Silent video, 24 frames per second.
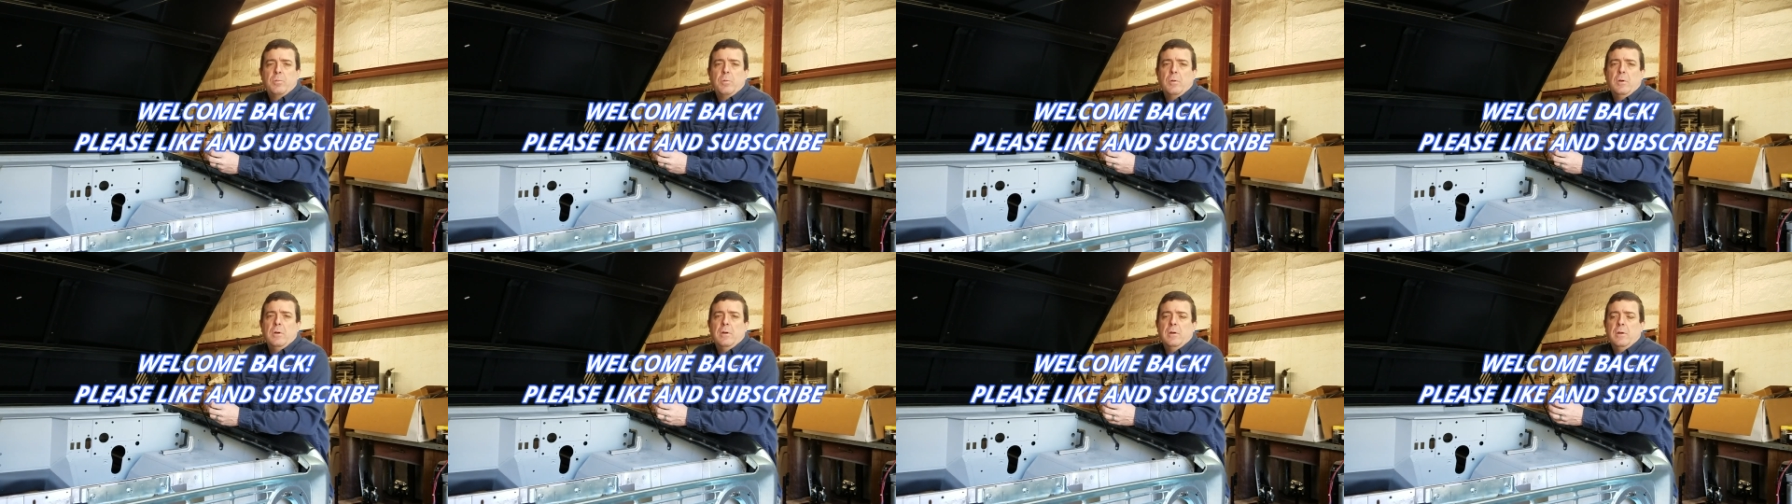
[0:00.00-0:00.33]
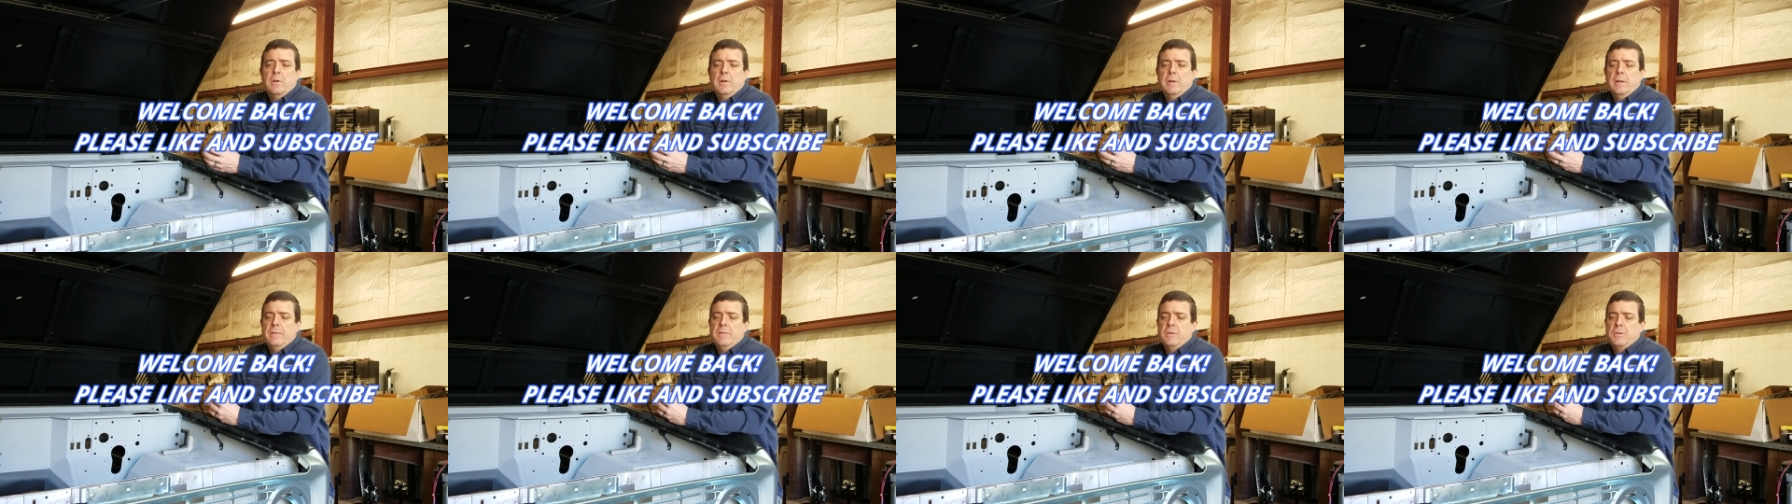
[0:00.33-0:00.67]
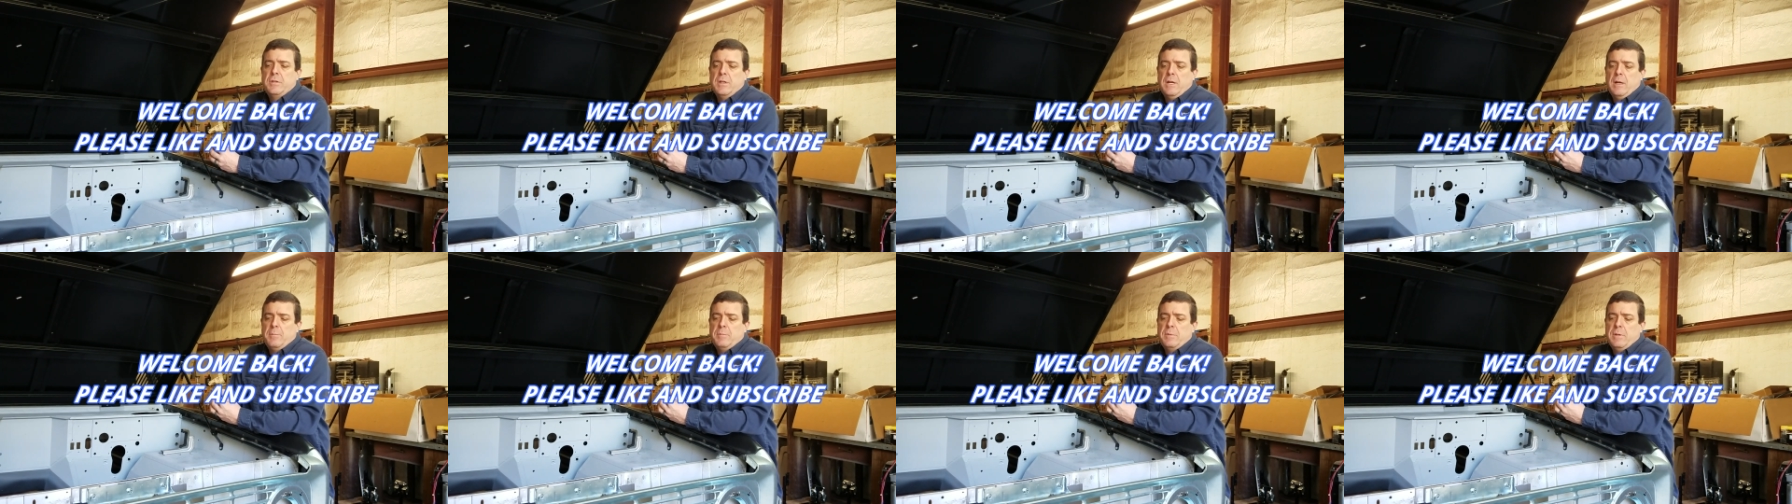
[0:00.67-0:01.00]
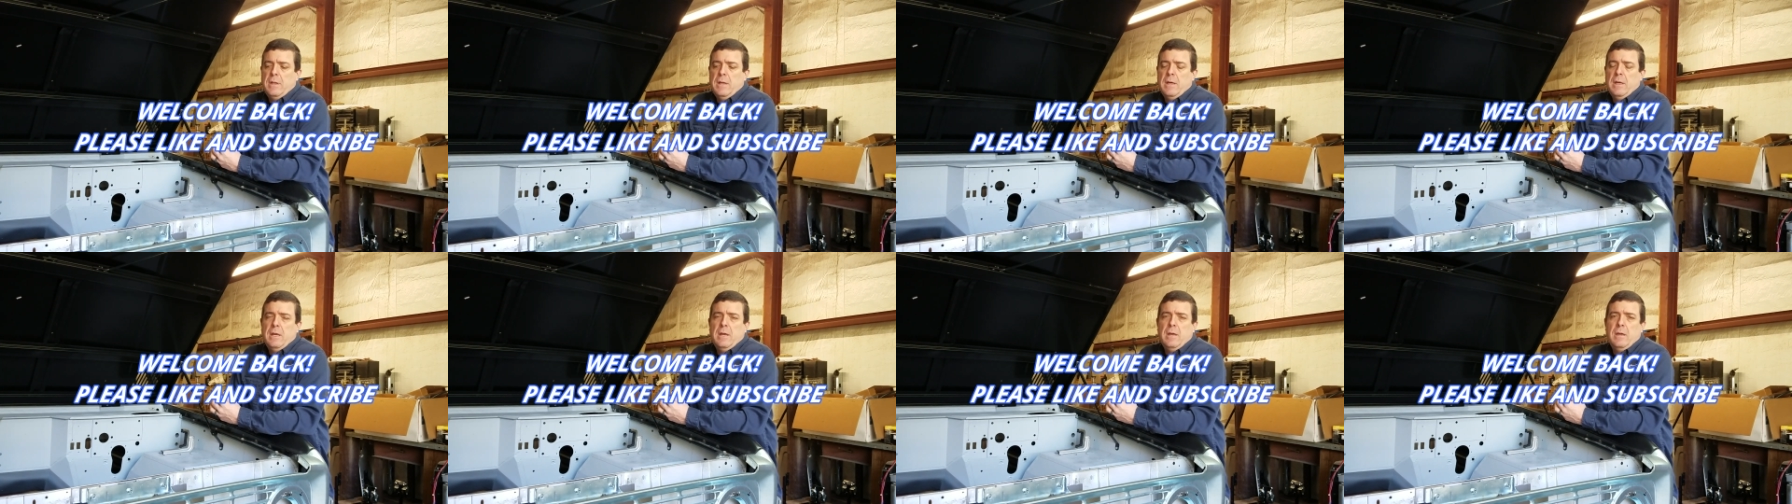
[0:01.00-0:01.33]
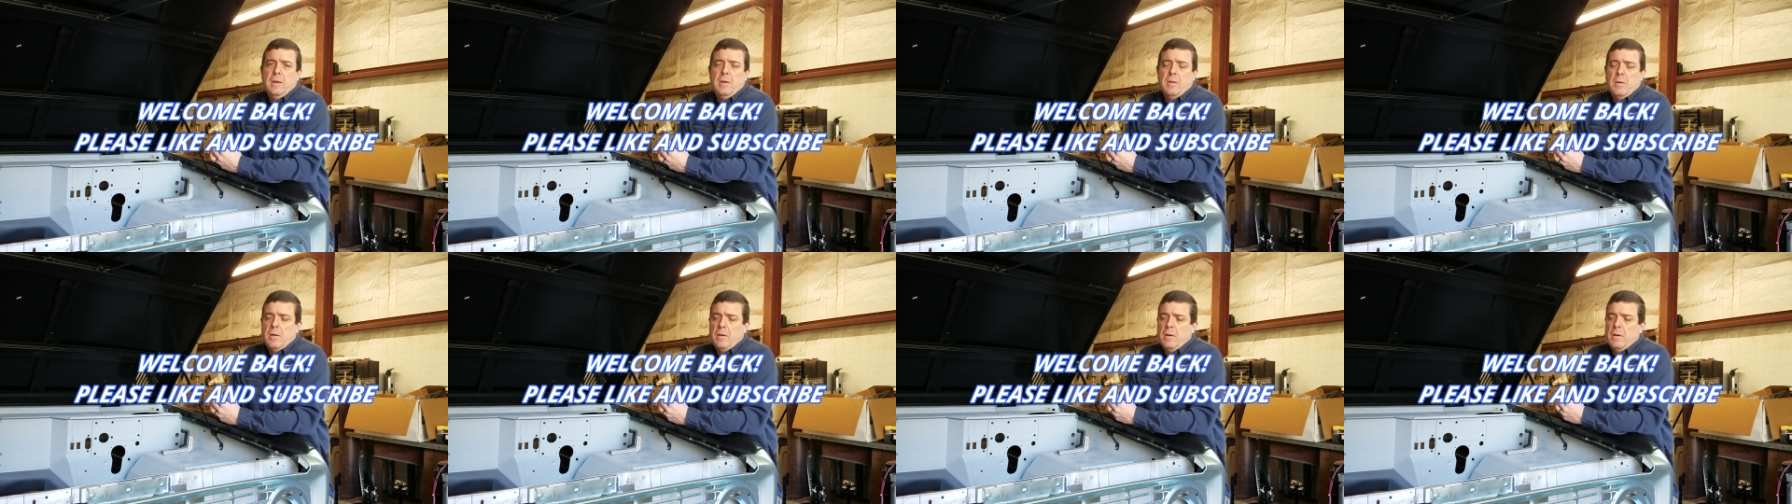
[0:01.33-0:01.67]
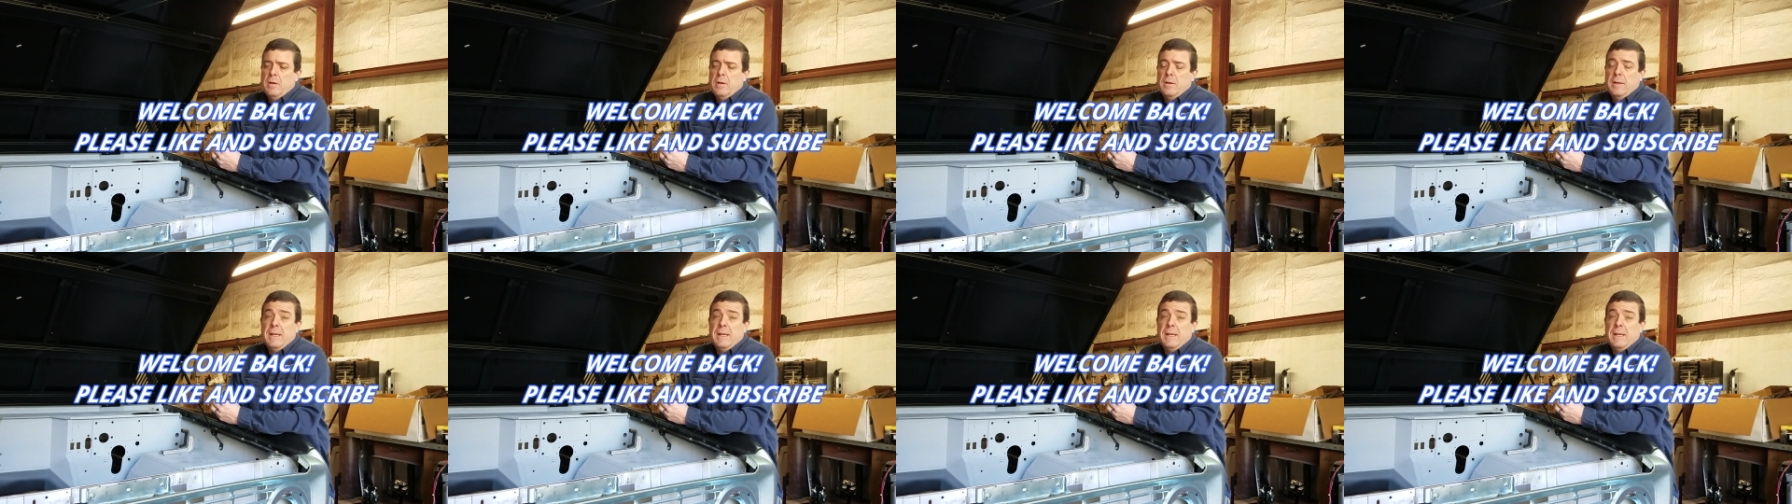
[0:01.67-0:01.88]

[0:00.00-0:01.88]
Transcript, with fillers: We're in the shop today uh,